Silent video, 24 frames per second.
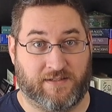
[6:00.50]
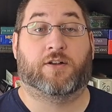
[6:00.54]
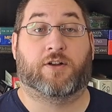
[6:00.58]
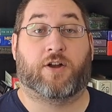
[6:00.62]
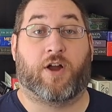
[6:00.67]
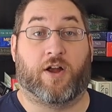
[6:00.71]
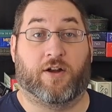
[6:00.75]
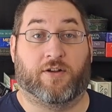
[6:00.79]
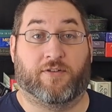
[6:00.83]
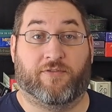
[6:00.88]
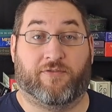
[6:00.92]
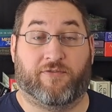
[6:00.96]

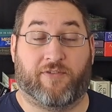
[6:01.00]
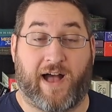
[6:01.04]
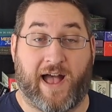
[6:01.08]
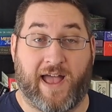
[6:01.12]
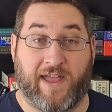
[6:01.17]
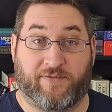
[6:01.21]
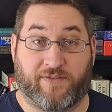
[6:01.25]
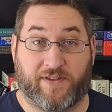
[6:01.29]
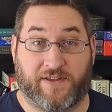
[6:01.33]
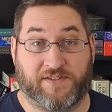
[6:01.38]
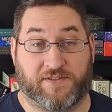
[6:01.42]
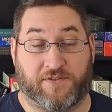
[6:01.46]
Card
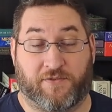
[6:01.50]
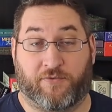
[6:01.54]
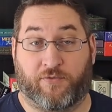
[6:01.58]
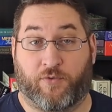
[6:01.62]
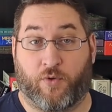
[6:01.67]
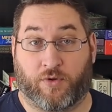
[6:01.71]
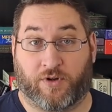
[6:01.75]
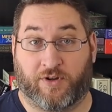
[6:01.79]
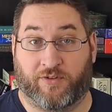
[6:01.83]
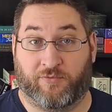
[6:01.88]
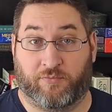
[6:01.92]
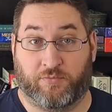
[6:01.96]
five is the
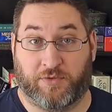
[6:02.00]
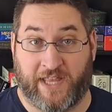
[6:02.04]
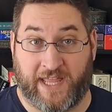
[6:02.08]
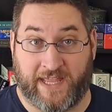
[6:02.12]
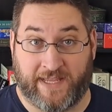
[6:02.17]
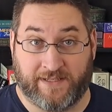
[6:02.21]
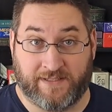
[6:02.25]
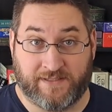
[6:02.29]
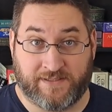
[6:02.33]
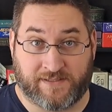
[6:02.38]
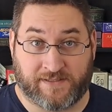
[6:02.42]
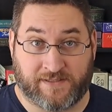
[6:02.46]
Four of
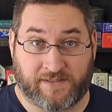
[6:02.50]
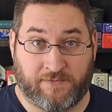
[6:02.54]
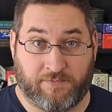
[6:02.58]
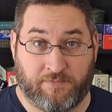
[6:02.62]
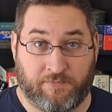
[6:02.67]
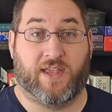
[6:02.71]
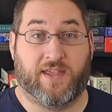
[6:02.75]
Blades.